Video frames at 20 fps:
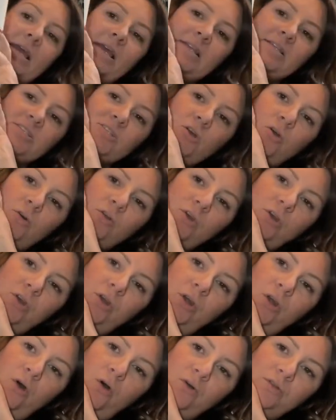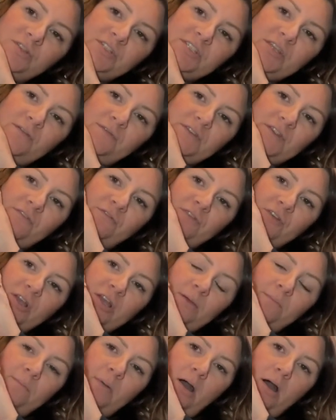it's got lots of different
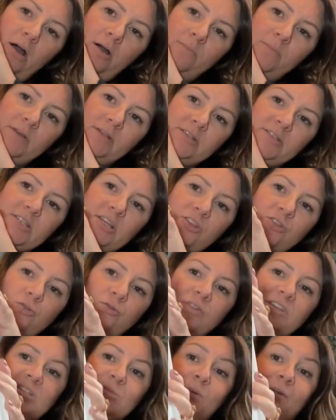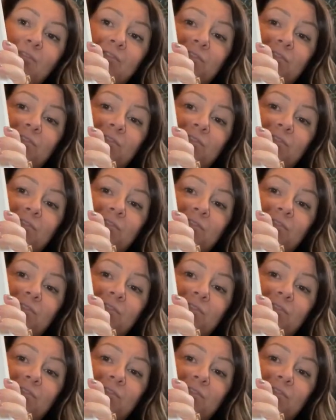compartments. I thought this would